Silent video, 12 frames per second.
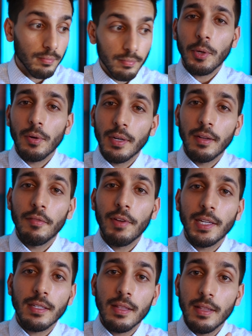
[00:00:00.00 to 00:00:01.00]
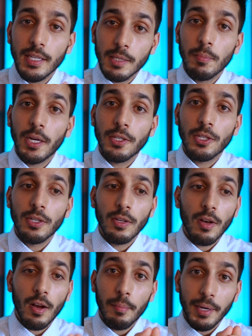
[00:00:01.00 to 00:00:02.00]
I'm going to invest this much
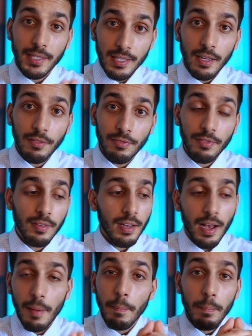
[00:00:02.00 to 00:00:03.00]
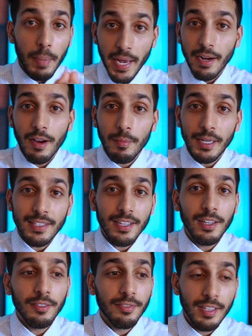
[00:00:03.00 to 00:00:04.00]
on myself, I'm betting on
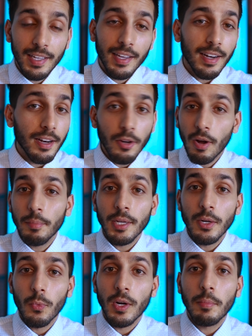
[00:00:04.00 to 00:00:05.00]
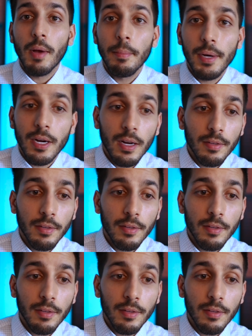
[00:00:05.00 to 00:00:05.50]
myself, and I know I'm gonna work my butt